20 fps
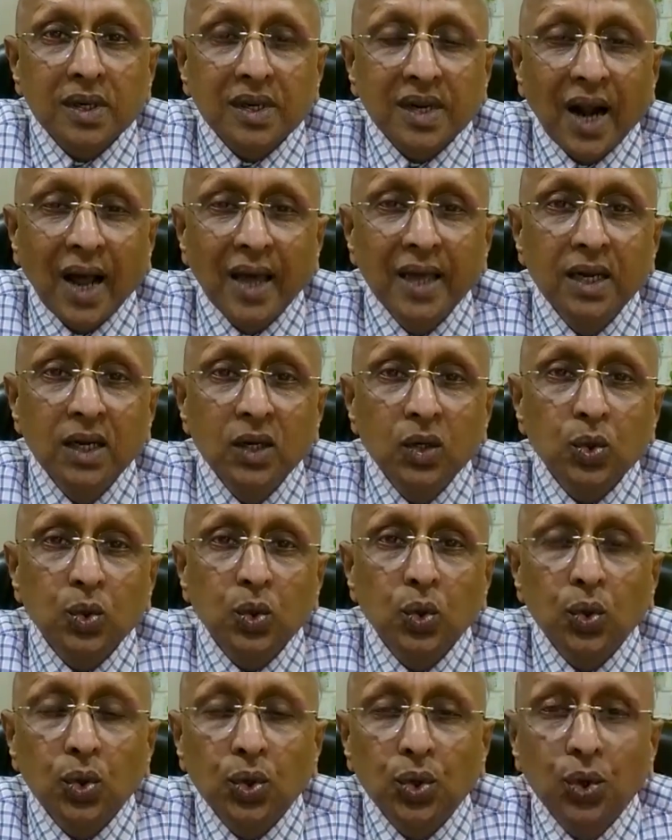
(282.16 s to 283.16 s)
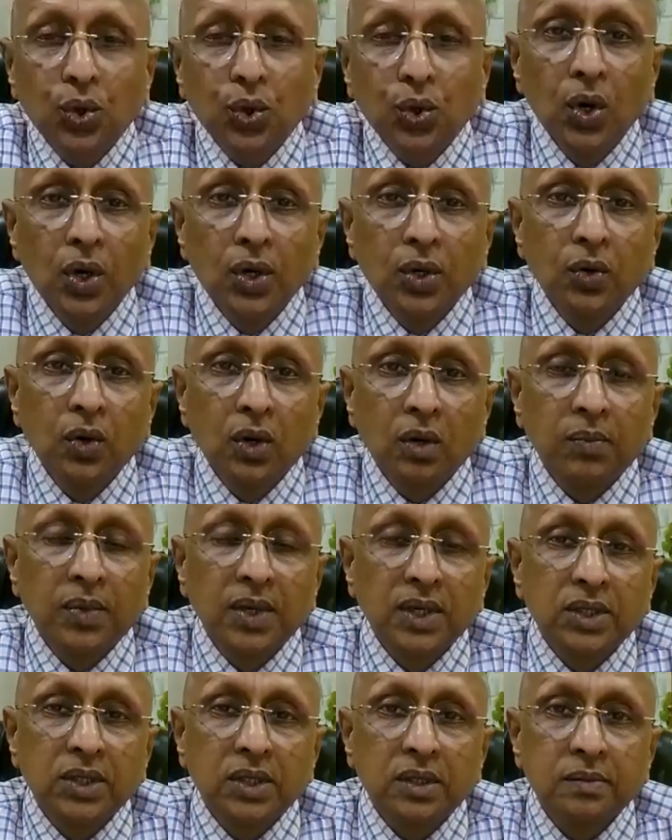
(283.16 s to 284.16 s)
trying to cure your
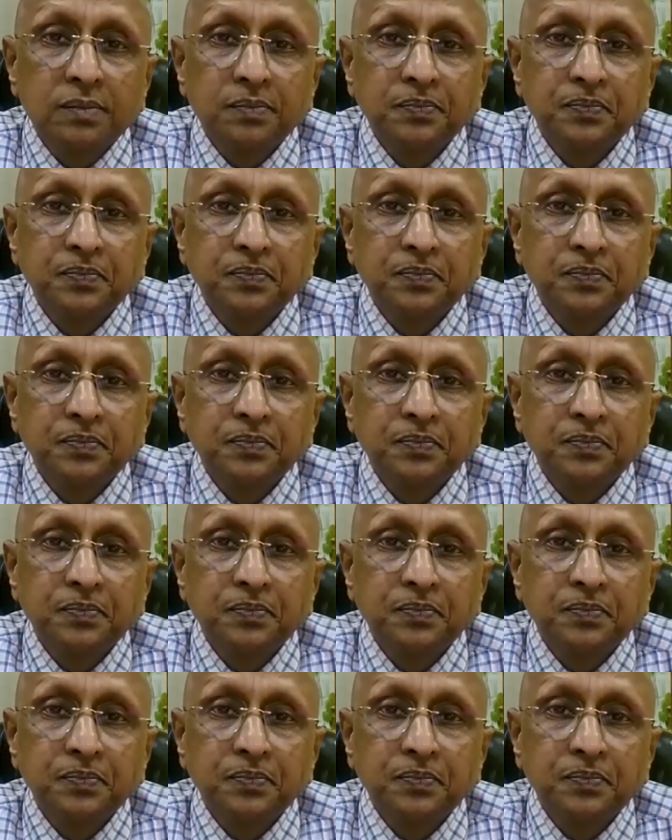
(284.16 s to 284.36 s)
patient.